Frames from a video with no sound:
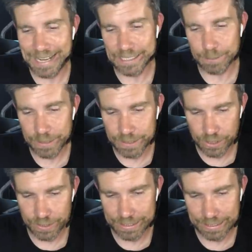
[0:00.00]
act as a
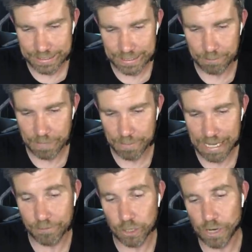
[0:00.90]
position sensor and
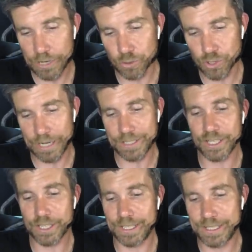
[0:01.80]
maybe have a gradual
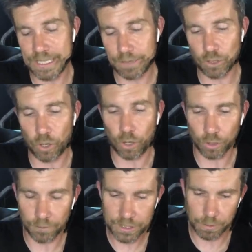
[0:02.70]
transition instead of an
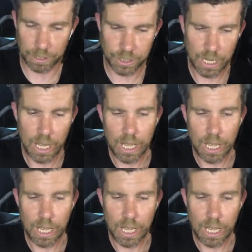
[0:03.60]
on-off switch?